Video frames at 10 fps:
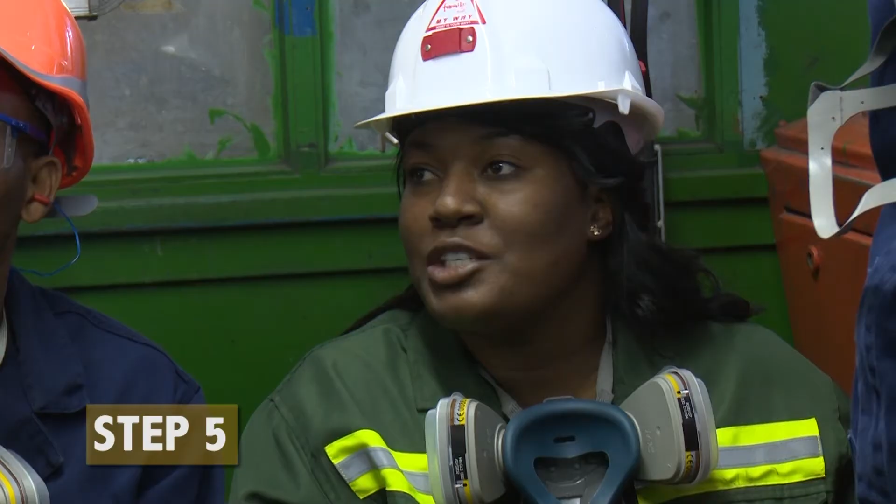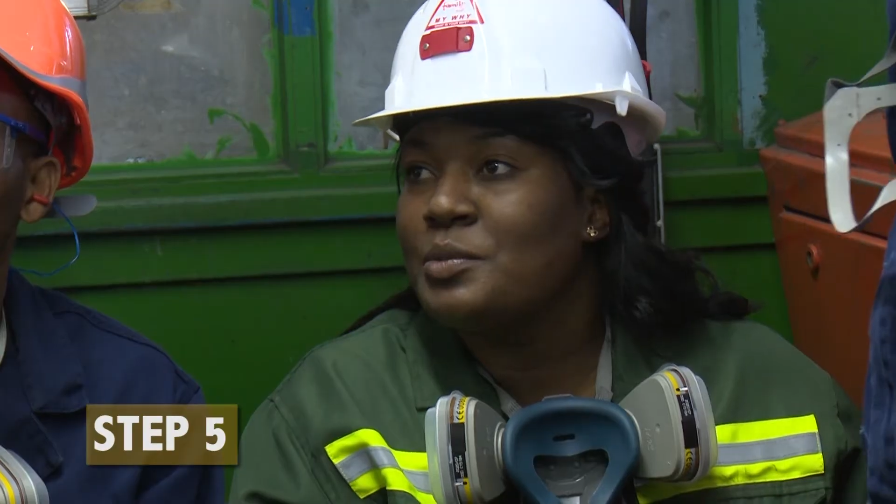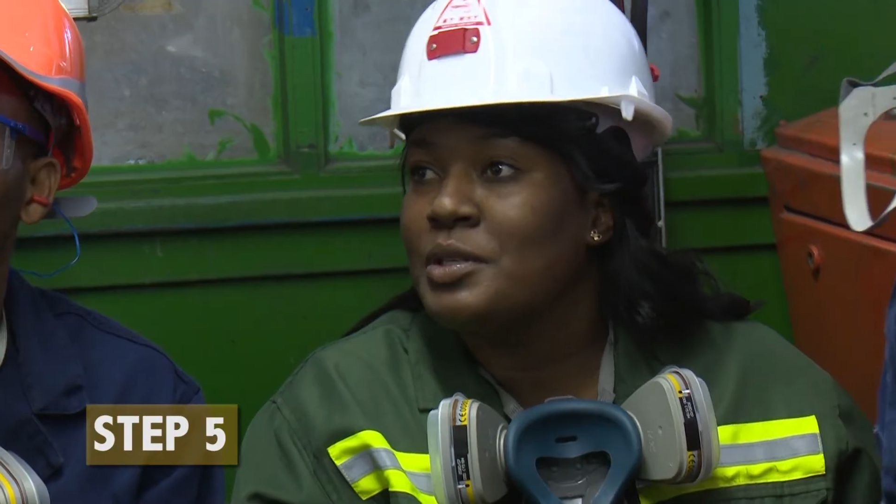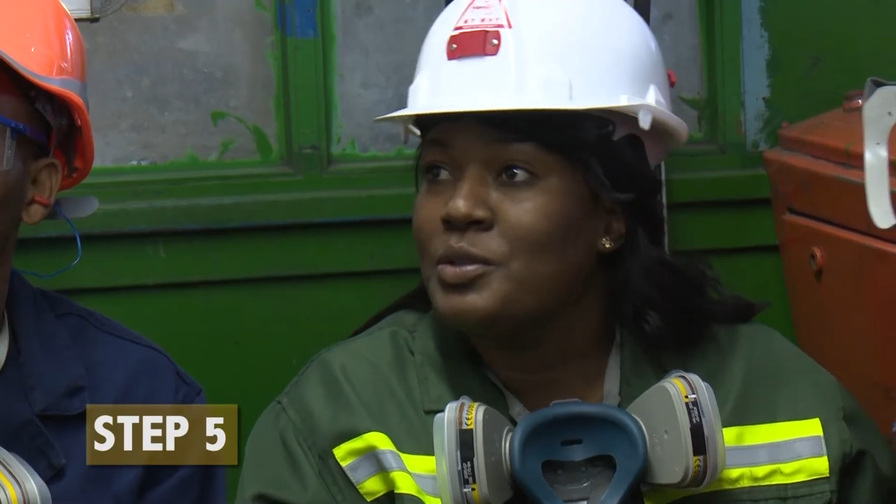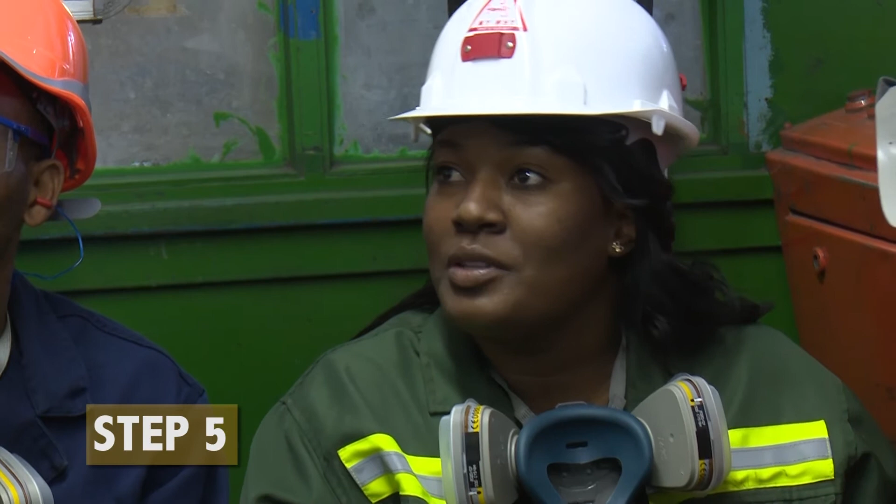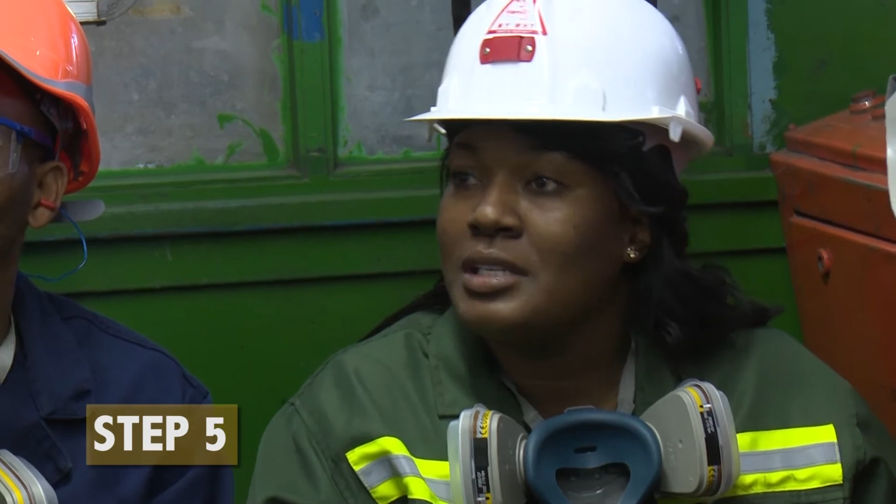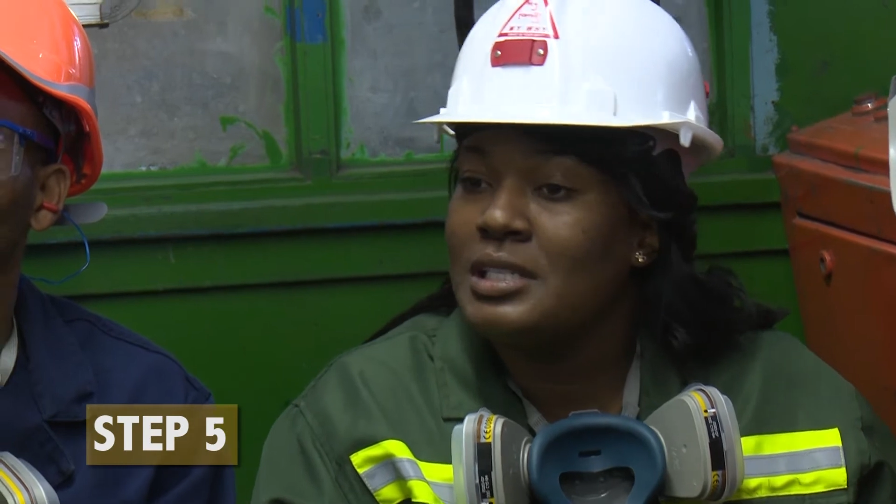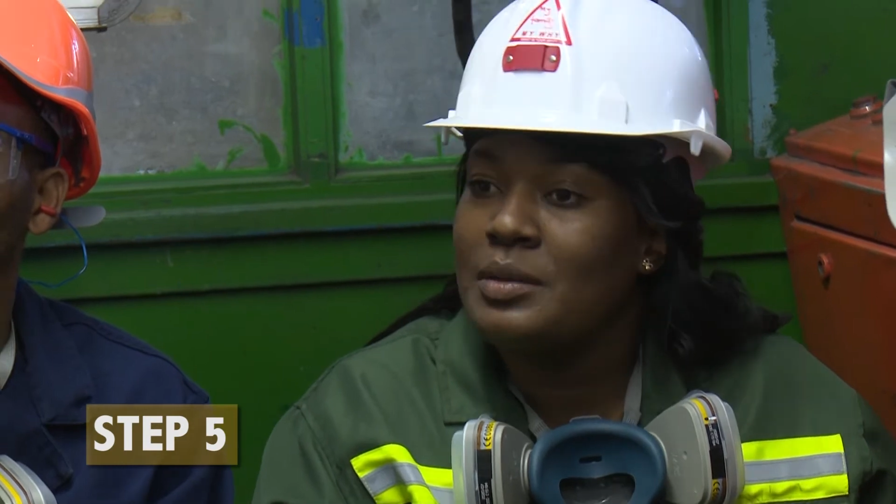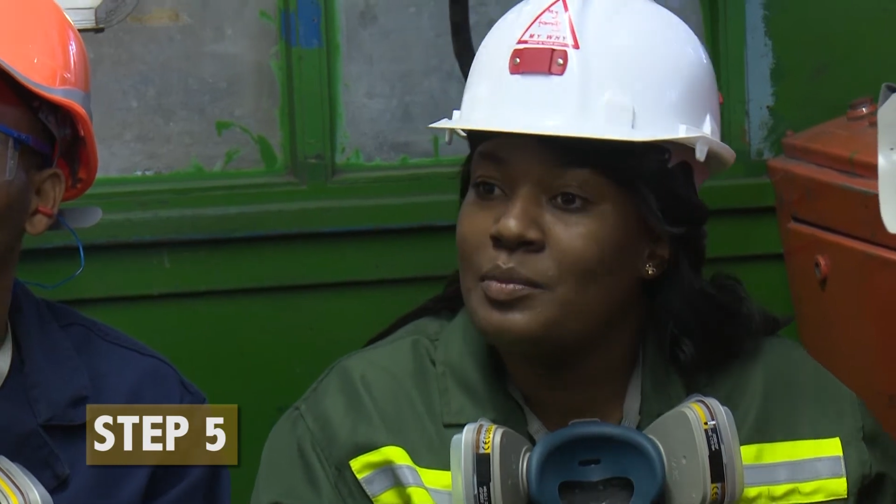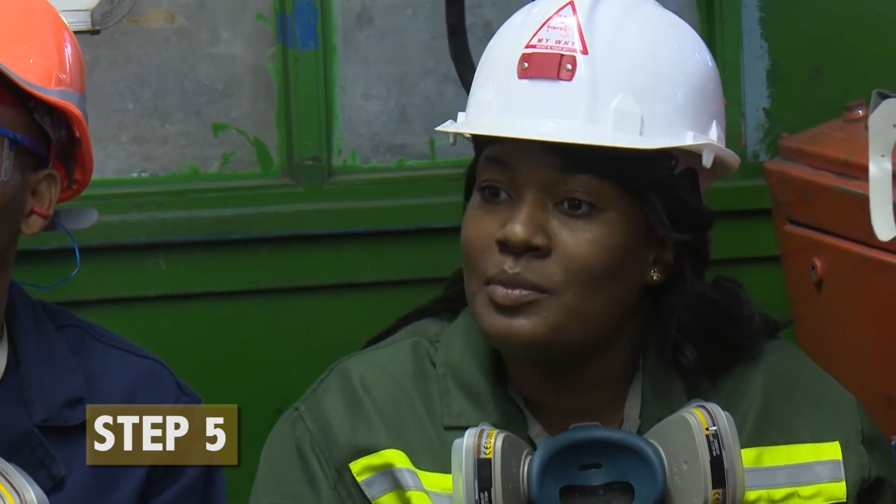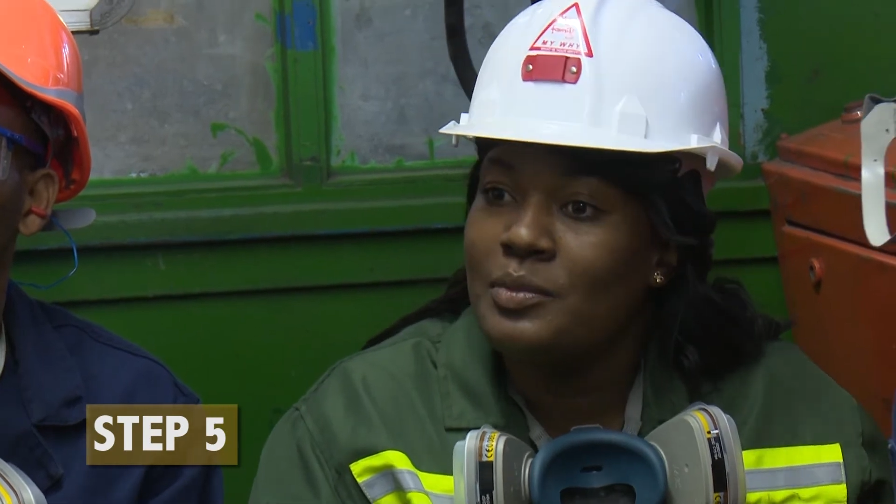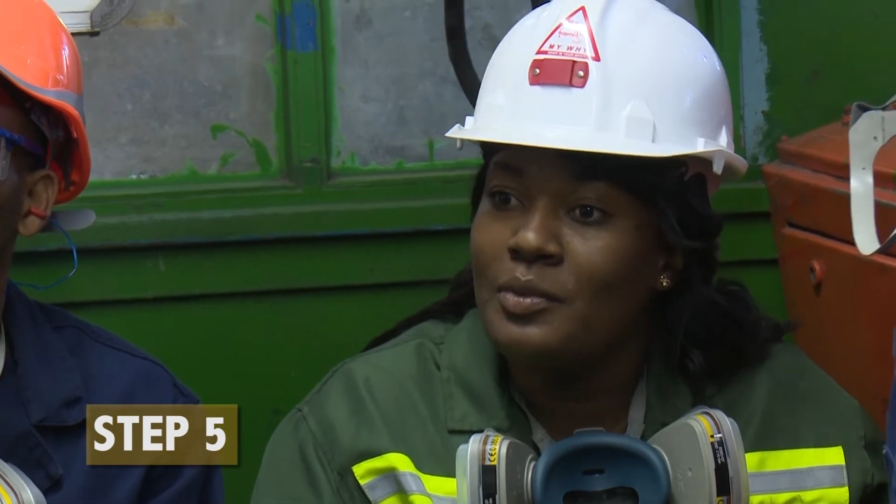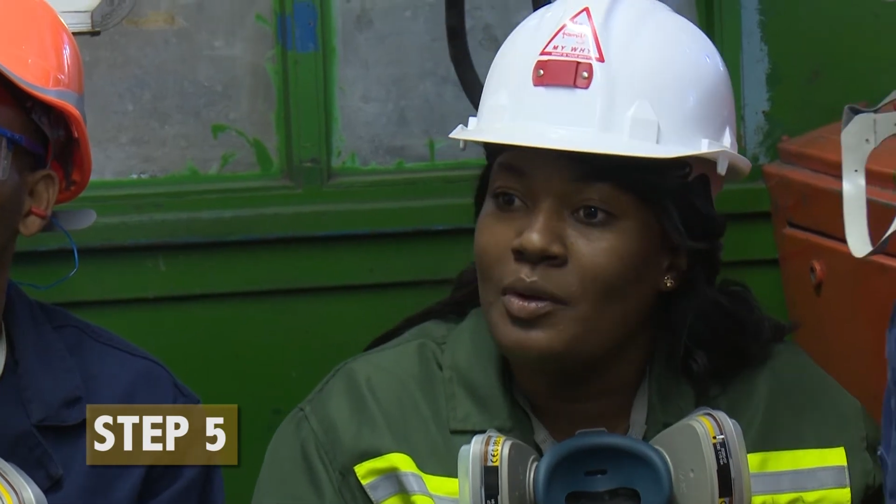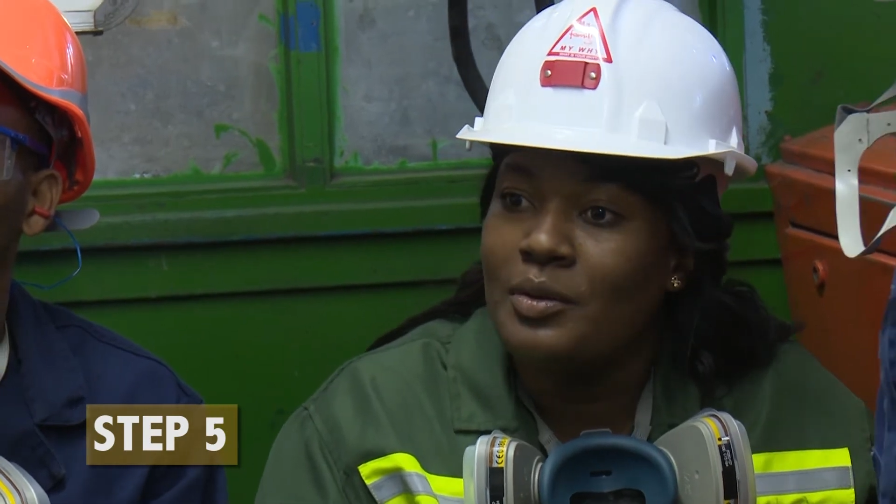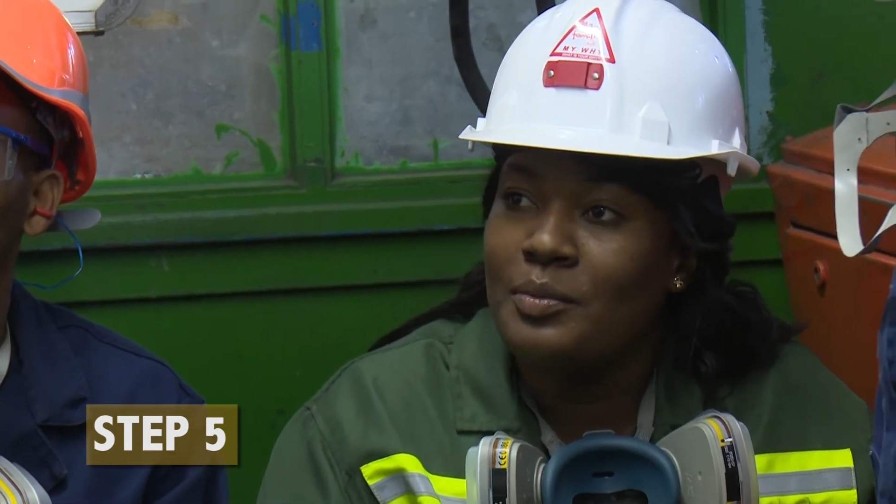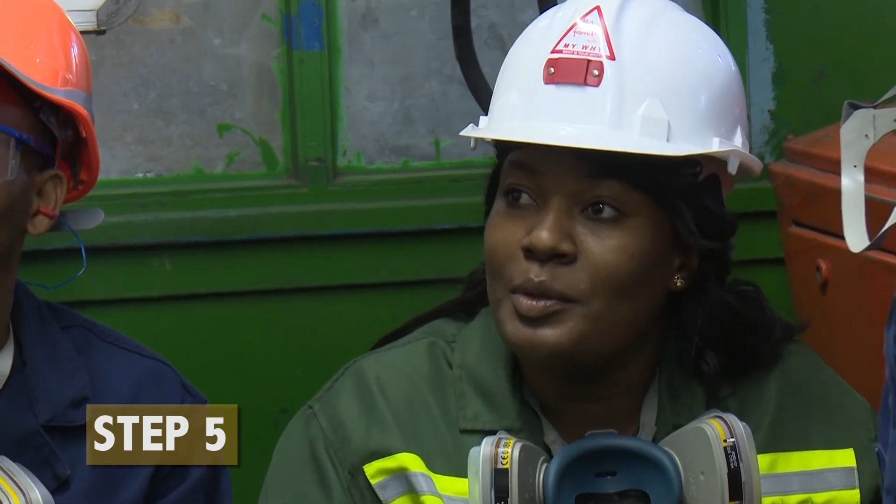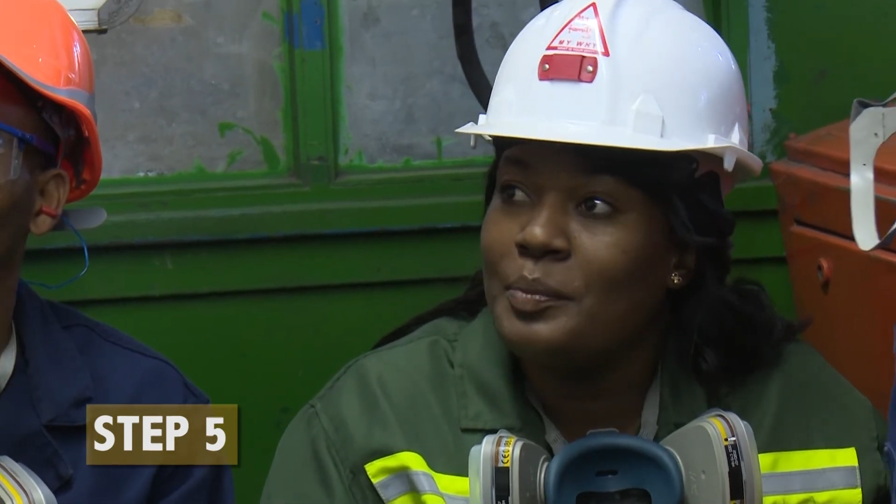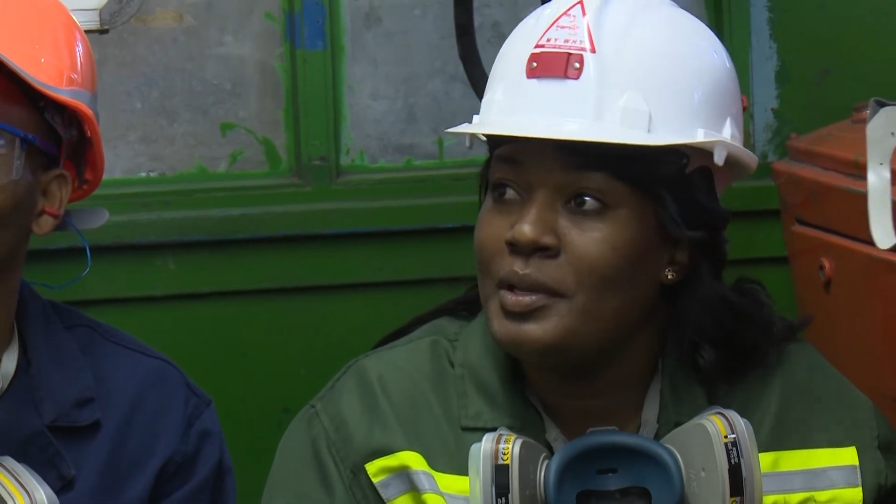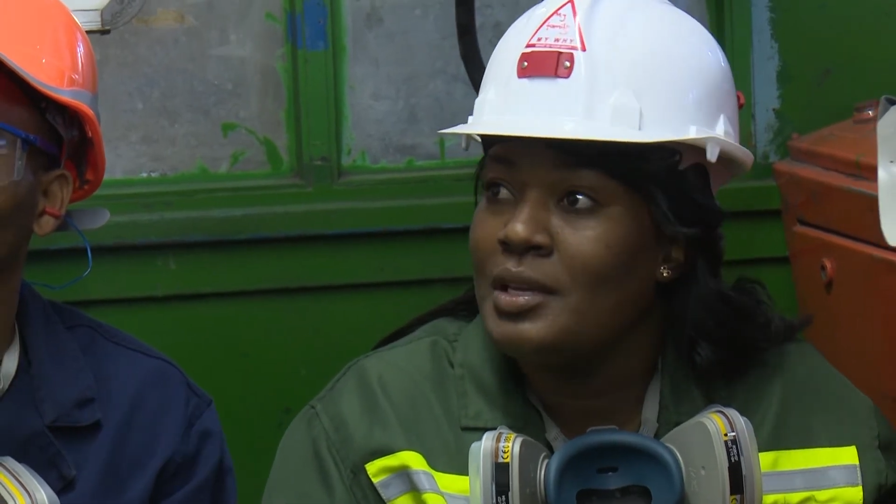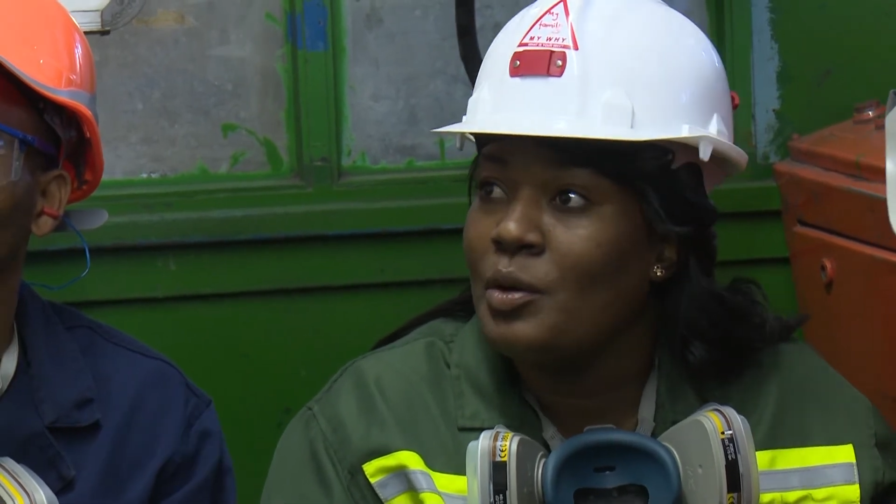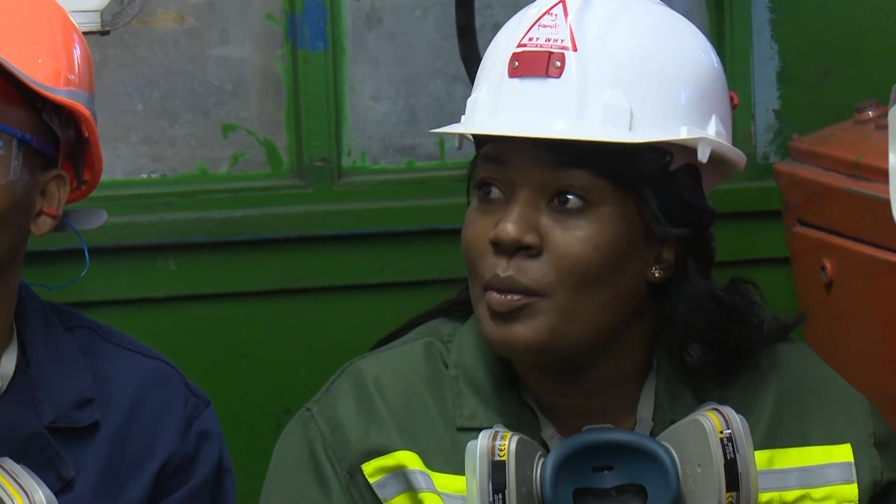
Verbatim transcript: Step 5 Discuss